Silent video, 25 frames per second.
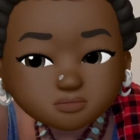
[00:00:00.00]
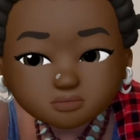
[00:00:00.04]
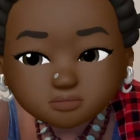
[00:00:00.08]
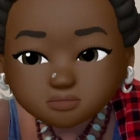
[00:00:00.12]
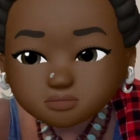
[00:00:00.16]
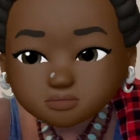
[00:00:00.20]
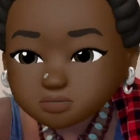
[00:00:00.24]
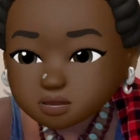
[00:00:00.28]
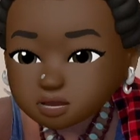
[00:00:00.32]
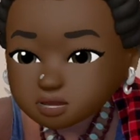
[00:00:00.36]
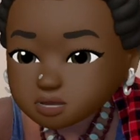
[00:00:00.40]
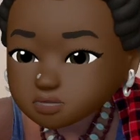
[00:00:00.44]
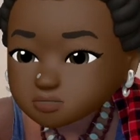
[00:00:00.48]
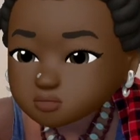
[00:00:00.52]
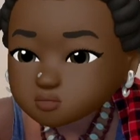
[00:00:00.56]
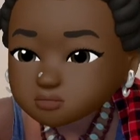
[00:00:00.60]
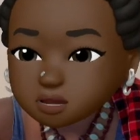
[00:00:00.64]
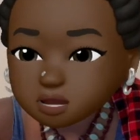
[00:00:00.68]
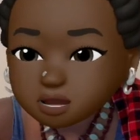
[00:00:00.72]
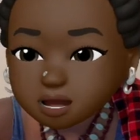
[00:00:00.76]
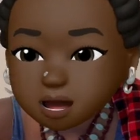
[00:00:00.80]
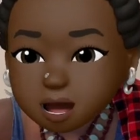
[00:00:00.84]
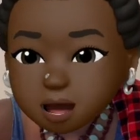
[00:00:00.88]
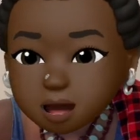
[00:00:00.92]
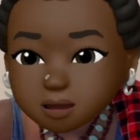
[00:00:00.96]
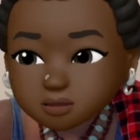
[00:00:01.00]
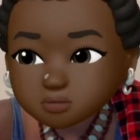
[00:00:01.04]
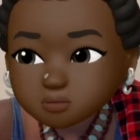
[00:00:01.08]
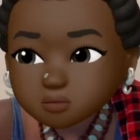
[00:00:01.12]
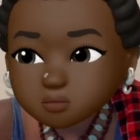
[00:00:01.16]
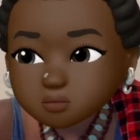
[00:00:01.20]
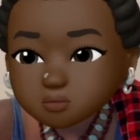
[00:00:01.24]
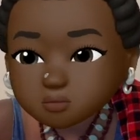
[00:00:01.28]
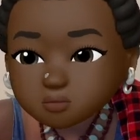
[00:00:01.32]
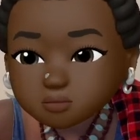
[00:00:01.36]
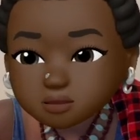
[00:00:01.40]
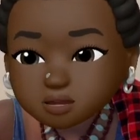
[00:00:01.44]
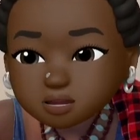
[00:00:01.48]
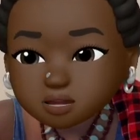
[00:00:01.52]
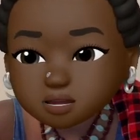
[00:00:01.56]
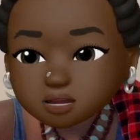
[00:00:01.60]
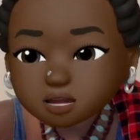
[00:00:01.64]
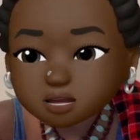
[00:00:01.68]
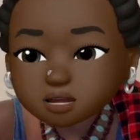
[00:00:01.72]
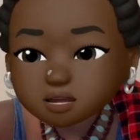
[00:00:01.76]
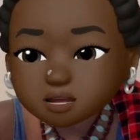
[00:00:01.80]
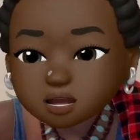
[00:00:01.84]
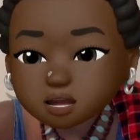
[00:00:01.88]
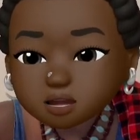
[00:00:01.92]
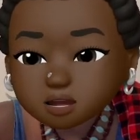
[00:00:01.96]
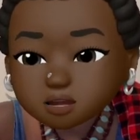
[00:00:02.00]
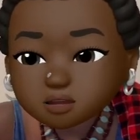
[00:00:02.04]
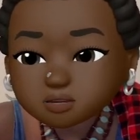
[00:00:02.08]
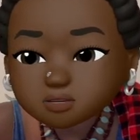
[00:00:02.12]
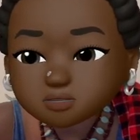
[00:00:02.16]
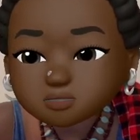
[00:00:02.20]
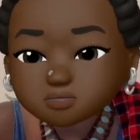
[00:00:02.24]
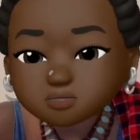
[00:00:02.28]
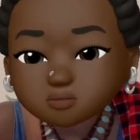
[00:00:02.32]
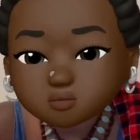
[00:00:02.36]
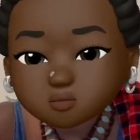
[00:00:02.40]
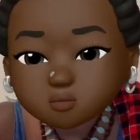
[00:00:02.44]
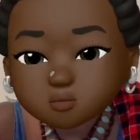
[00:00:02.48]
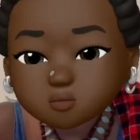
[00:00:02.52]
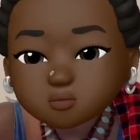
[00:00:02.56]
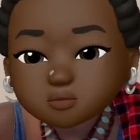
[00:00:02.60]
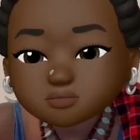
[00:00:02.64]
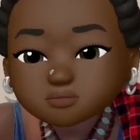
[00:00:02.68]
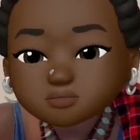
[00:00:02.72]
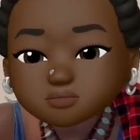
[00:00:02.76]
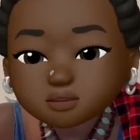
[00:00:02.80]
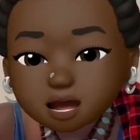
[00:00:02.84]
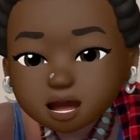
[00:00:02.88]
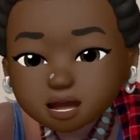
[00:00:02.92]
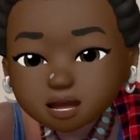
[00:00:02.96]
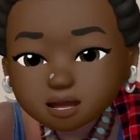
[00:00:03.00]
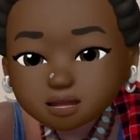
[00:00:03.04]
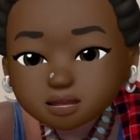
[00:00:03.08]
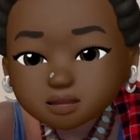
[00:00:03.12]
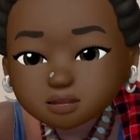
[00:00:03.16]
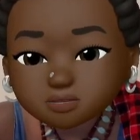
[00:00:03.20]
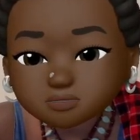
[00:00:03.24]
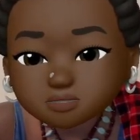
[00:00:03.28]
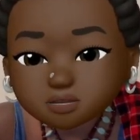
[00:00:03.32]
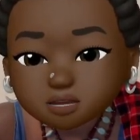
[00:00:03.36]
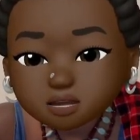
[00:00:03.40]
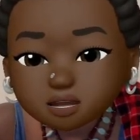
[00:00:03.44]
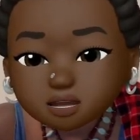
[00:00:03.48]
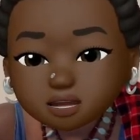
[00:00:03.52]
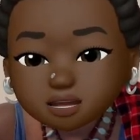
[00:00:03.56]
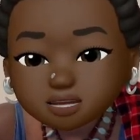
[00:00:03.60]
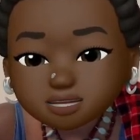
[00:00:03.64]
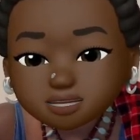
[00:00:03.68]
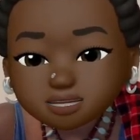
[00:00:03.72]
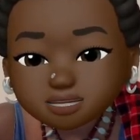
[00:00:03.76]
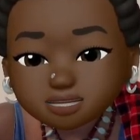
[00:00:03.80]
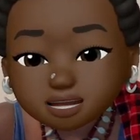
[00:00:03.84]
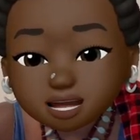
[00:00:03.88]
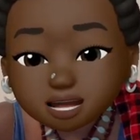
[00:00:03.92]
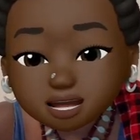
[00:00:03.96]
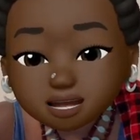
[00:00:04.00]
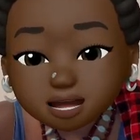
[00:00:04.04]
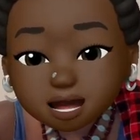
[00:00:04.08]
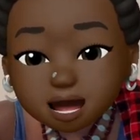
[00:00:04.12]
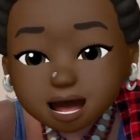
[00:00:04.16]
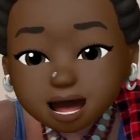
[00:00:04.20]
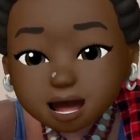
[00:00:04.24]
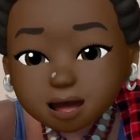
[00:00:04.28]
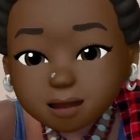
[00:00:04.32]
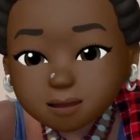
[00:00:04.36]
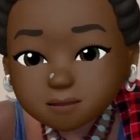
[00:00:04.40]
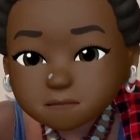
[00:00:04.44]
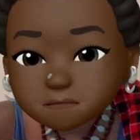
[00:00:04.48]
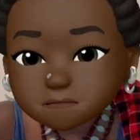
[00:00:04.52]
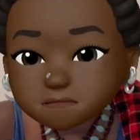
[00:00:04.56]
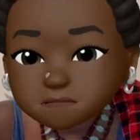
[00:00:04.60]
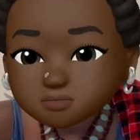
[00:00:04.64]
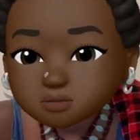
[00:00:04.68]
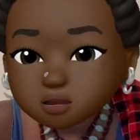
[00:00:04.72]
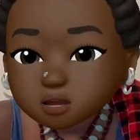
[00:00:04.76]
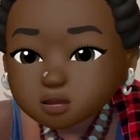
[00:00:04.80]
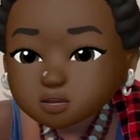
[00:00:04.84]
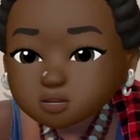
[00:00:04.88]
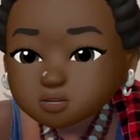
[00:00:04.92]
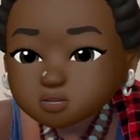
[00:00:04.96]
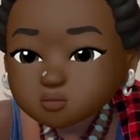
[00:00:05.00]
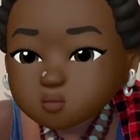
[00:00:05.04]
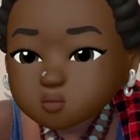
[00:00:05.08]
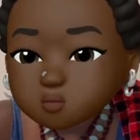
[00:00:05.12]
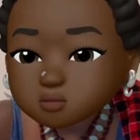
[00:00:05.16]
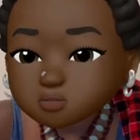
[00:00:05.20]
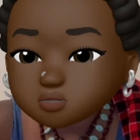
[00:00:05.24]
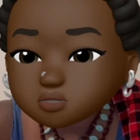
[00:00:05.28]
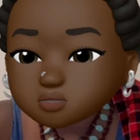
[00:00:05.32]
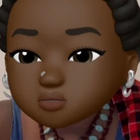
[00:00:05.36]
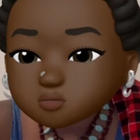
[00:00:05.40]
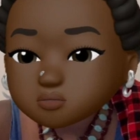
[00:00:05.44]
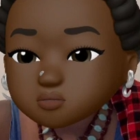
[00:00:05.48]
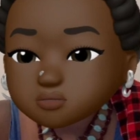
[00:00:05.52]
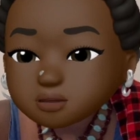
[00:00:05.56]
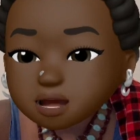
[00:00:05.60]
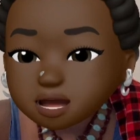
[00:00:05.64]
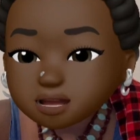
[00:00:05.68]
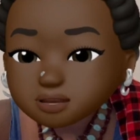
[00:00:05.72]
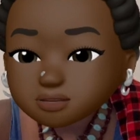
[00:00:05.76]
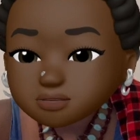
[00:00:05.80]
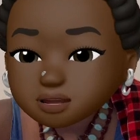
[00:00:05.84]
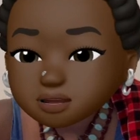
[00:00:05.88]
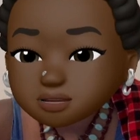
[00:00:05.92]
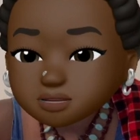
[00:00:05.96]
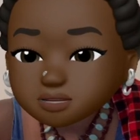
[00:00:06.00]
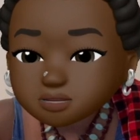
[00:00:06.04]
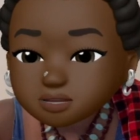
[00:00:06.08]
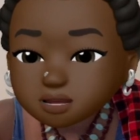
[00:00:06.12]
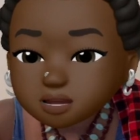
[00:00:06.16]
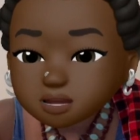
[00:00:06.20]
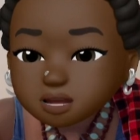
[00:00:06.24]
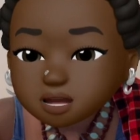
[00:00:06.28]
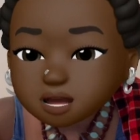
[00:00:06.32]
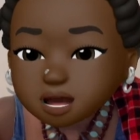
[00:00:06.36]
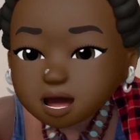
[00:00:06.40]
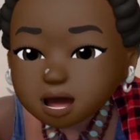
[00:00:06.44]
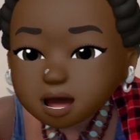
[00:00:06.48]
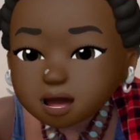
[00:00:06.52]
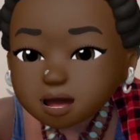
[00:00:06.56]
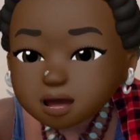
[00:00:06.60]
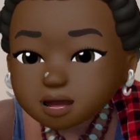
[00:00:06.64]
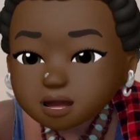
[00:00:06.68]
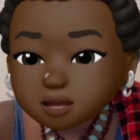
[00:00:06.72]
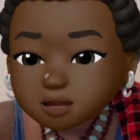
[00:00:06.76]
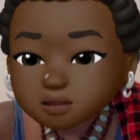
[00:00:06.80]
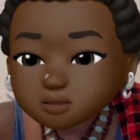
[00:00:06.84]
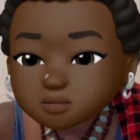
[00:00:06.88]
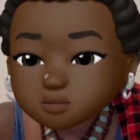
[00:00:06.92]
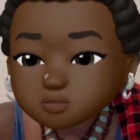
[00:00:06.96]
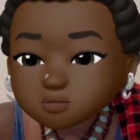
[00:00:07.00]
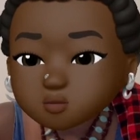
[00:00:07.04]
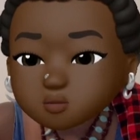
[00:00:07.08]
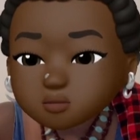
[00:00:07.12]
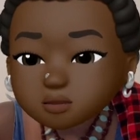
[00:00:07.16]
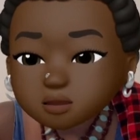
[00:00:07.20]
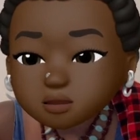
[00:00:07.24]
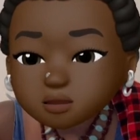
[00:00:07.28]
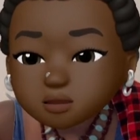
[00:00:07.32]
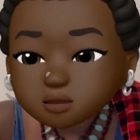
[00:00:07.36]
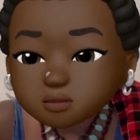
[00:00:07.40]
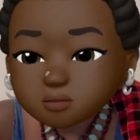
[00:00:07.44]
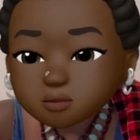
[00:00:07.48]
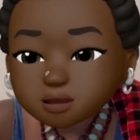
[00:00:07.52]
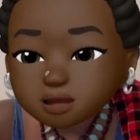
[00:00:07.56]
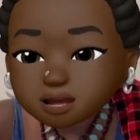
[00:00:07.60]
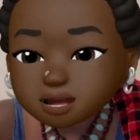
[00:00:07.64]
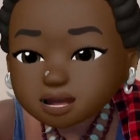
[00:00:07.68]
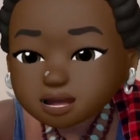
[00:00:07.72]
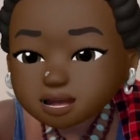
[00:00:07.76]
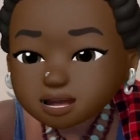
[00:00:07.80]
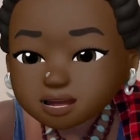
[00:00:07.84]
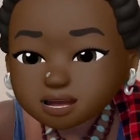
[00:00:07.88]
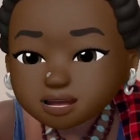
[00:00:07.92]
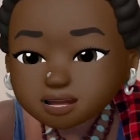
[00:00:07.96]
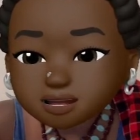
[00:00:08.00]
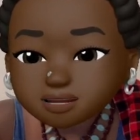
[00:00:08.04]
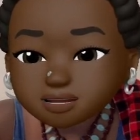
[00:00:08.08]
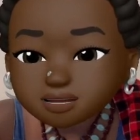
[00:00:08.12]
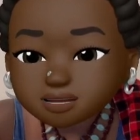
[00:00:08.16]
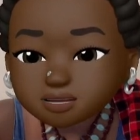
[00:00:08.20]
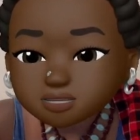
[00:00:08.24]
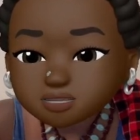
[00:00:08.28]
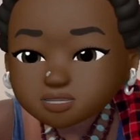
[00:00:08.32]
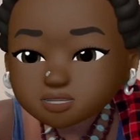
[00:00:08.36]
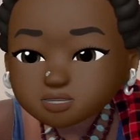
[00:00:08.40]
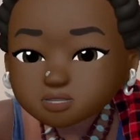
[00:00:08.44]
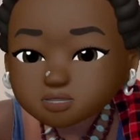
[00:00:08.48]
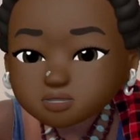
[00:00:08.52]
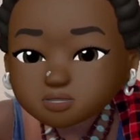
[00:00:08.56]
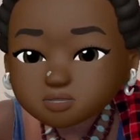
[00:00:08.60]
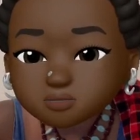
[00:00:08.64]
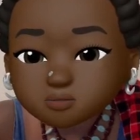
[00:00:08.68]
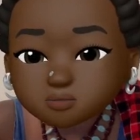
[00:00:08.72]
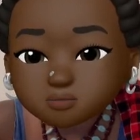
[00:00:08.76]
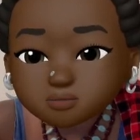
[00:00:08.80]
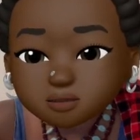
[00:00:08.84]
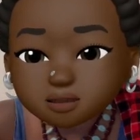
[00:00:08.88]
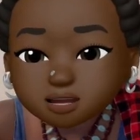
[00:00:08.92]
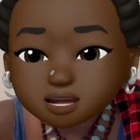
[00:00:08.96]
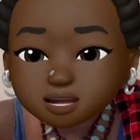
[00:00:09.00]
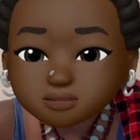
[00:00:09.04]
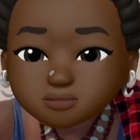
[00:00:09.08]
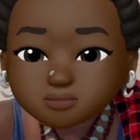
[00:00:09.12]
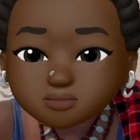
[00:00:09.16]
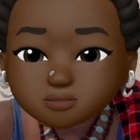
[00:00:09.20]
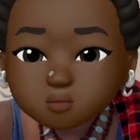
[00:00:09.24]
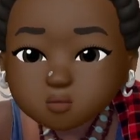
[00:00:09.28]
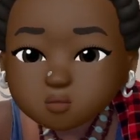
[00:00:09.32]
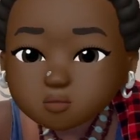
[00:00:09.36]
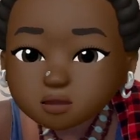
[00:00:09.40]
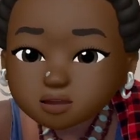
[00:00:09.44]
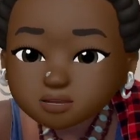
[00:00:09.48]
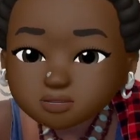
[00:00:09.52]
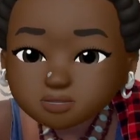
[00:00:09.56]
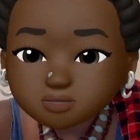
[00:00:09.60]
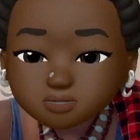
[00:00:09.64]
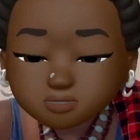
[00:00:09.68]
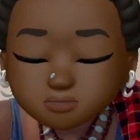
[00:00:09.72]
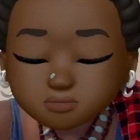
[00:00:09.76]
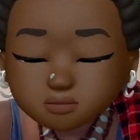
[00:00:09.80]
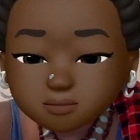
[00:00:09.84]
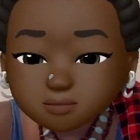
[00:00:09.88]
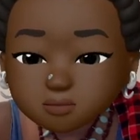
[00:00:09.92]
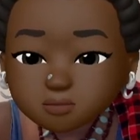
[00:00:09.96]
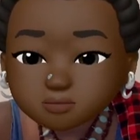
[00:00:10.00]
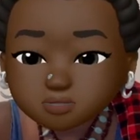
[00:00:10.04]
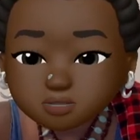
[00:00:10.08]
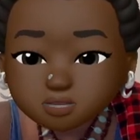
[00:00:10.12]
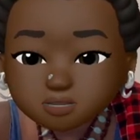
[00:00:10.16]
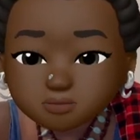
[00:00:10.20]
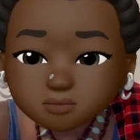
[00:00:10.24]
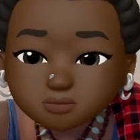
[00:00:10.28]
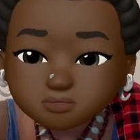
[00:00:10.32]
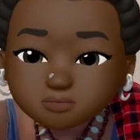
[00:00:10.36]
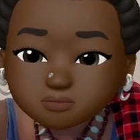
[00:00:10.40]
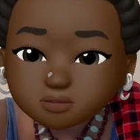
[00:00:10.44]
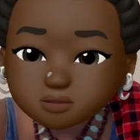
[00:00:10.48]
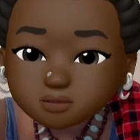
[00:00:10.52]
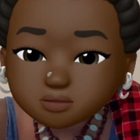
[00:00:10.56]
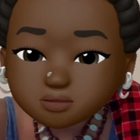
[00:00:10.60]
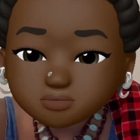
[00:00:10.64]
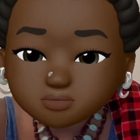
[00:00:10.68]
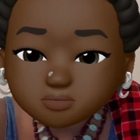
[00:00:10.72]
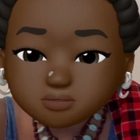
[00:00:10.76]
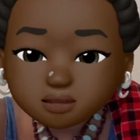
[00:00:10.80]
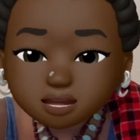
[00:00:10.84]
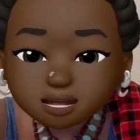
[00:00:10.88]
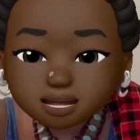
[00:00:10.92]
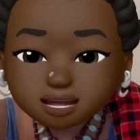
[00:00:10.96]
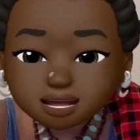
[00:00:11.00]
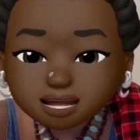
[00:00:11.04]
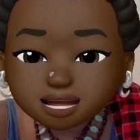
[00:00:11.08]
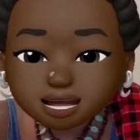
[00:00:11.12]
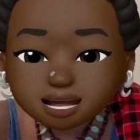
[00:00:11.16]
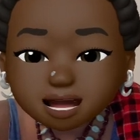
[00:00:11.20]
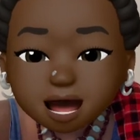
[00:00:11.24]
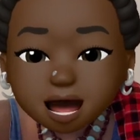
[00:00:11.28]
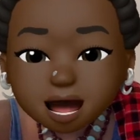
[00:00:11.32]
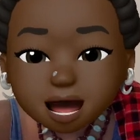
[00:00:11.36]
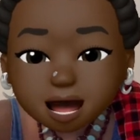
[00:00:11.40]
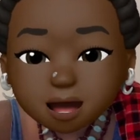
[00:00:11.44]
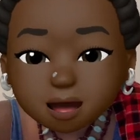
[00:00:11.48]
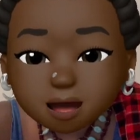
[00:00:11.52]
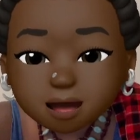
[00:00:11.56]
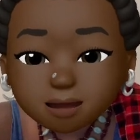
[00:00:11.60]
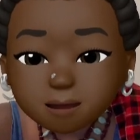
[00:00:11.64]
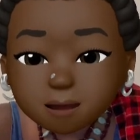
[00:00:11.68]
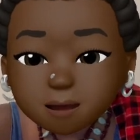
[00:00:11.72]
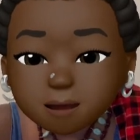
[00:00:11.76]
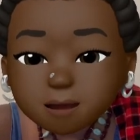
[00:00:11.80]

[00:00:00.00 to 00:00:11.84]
these three categories, there you will find the study guide. So once you find that study guide, you can go ahead and look through it. If you're one of those people just prefer to read, yay.